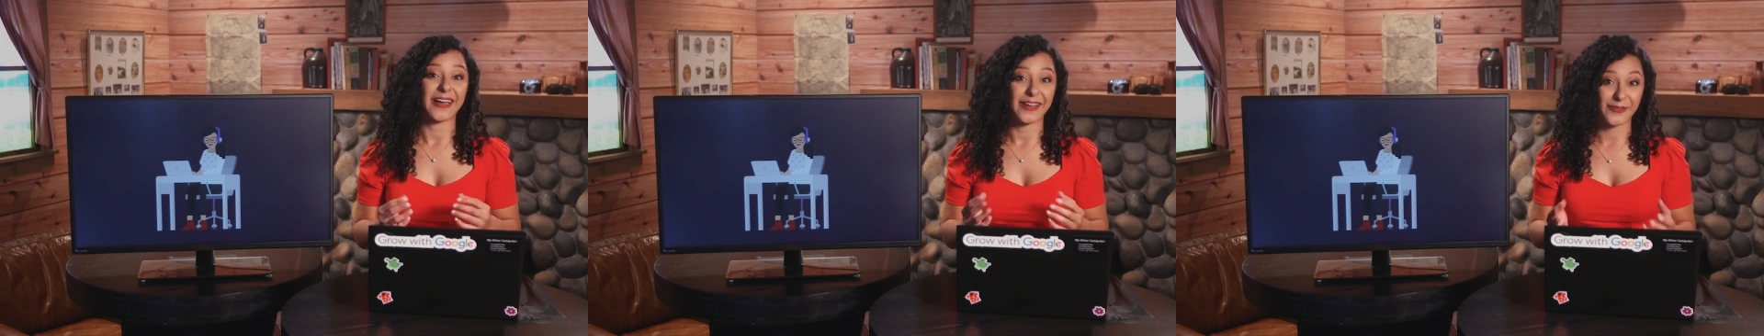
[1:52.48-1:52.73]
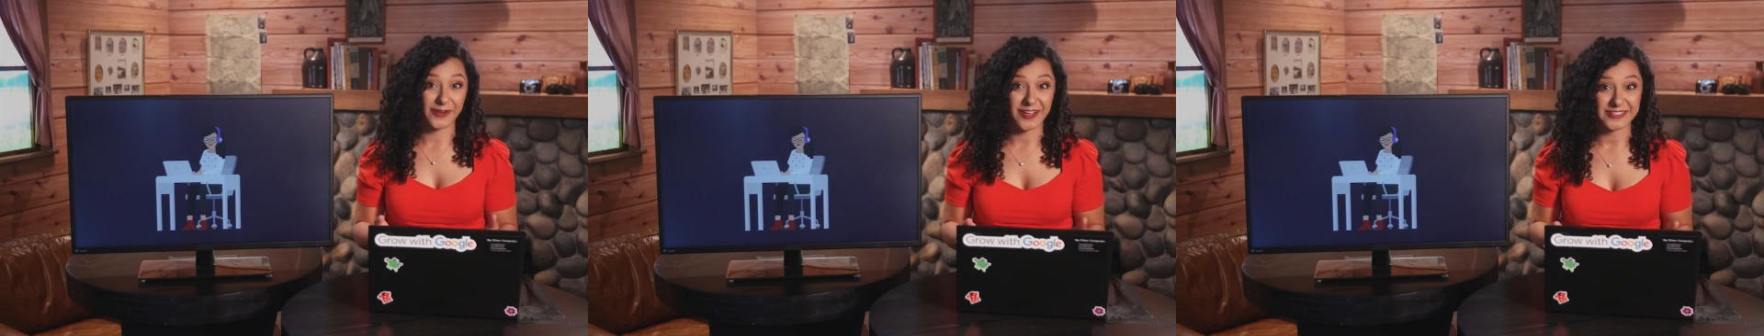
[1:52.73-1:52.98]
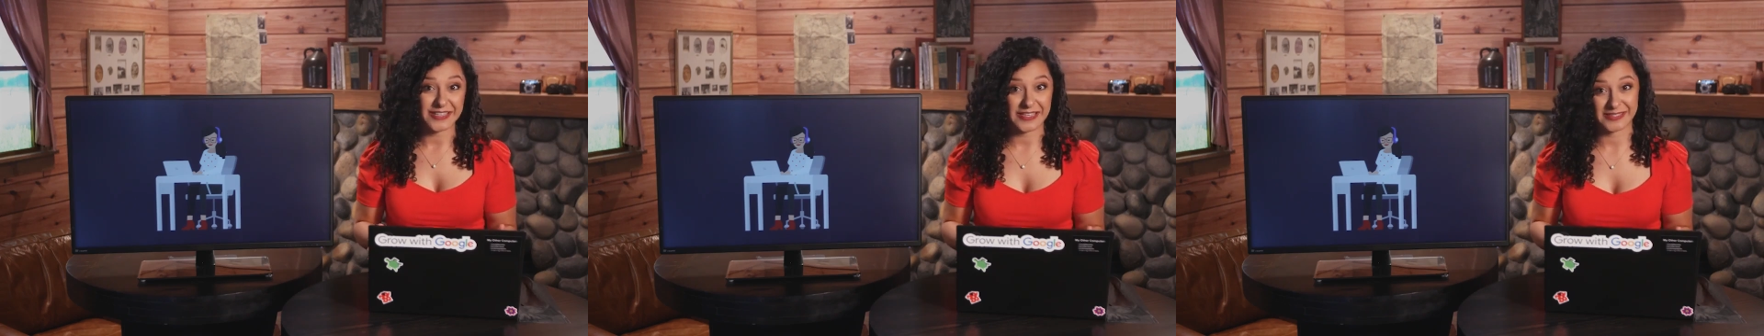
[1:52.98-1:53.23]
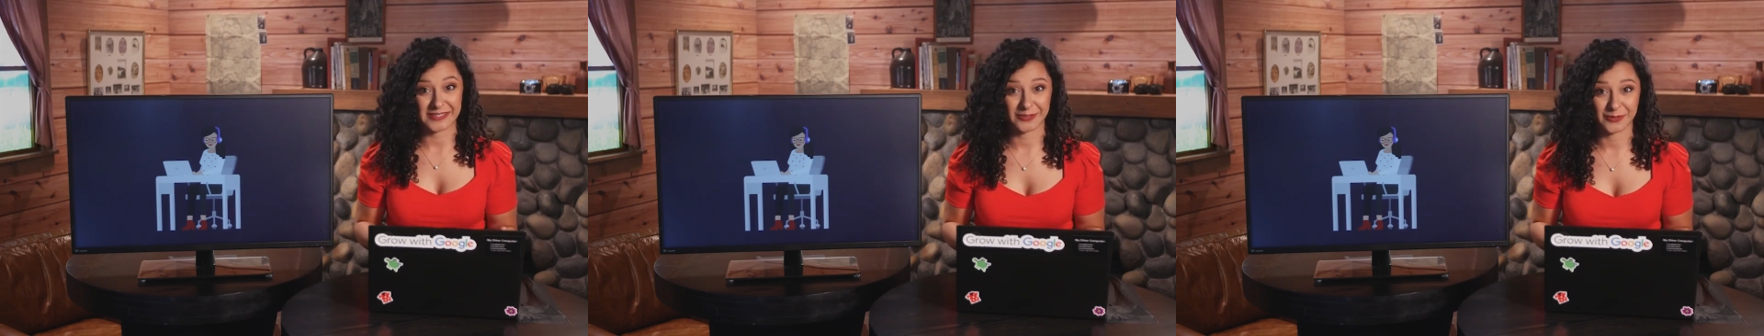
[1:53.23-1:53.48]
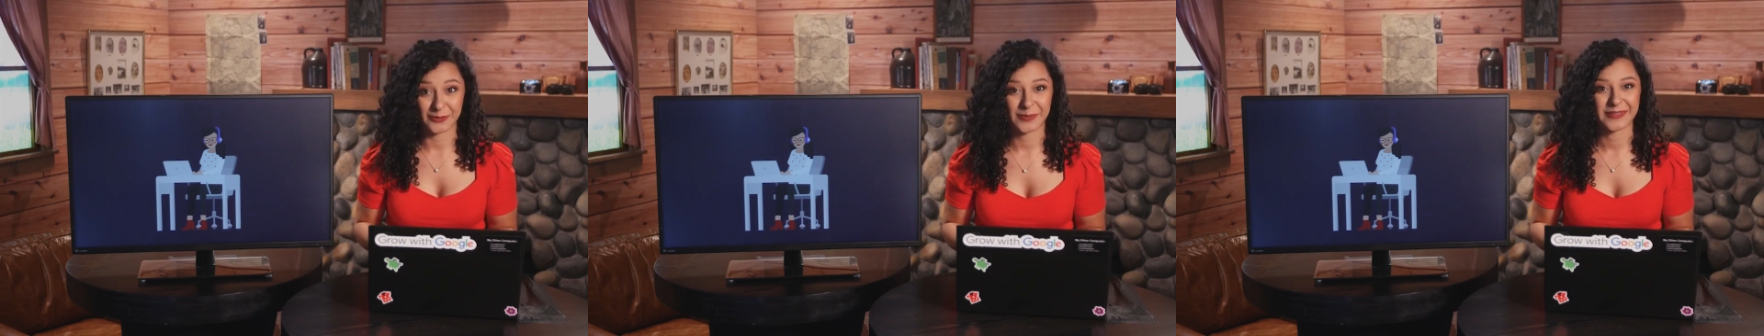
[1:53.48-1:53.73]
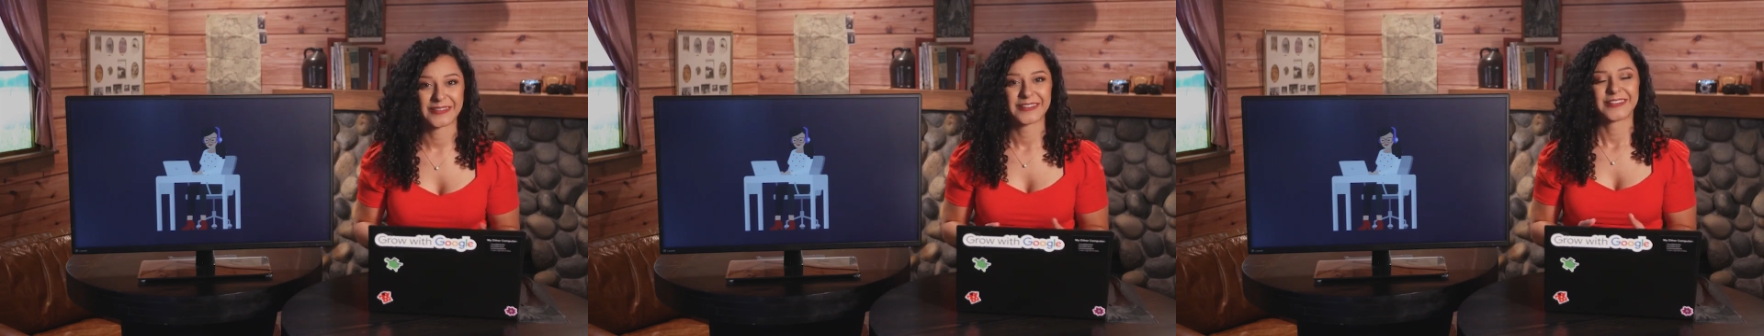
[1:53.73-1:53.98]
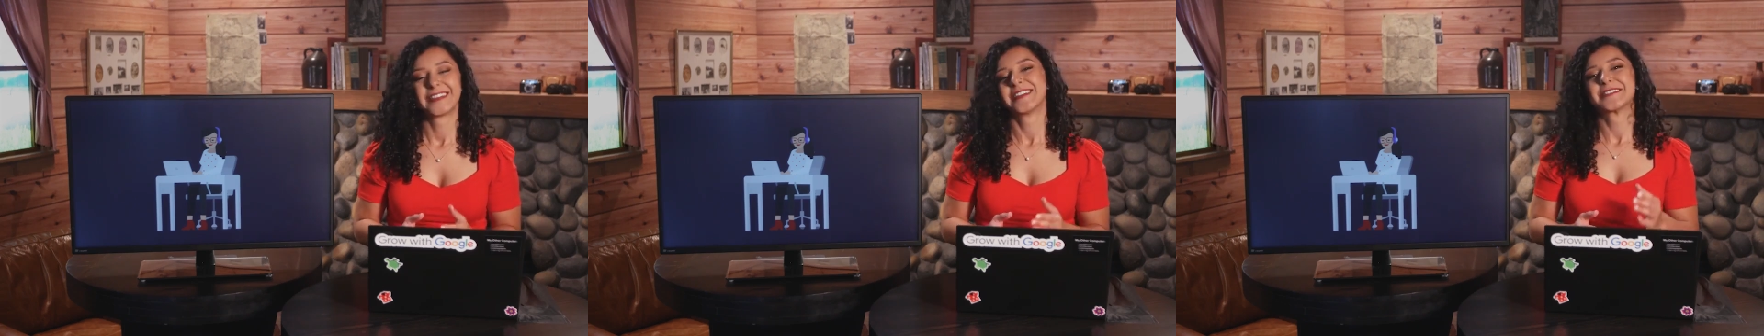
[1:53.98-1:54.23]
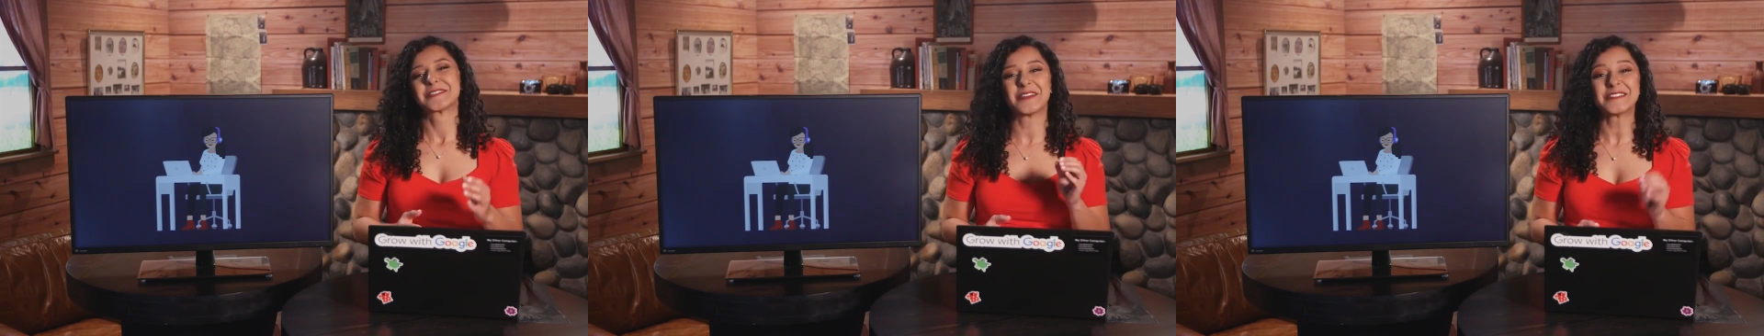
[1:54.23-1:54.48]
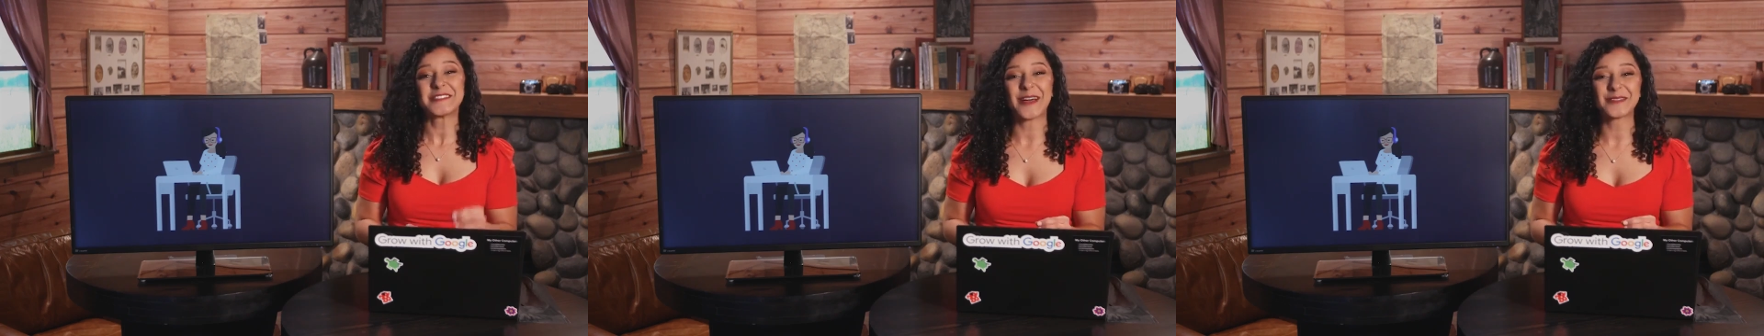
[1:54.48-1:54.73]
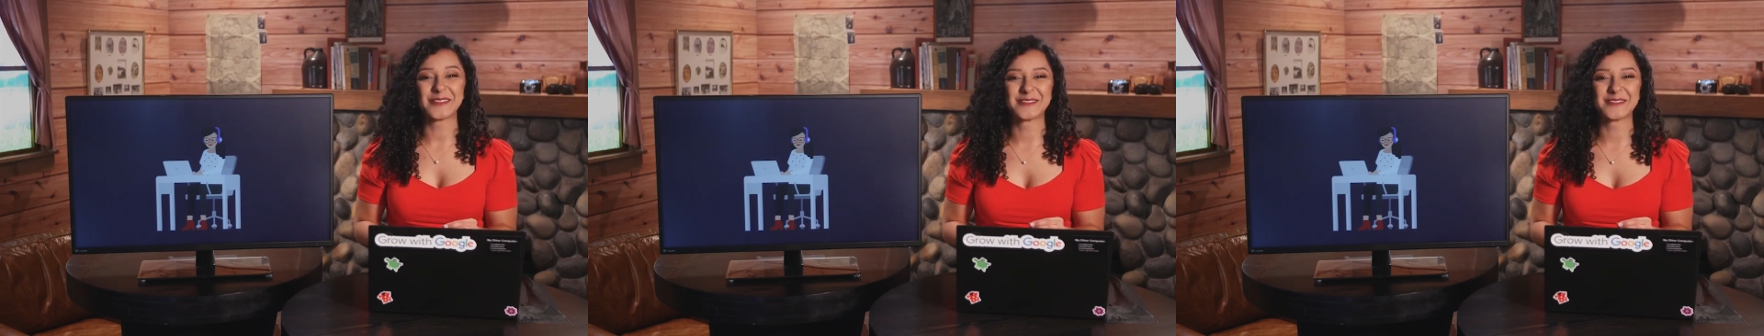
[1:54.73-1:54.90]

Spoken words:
I forgot to exit the loop. Turns out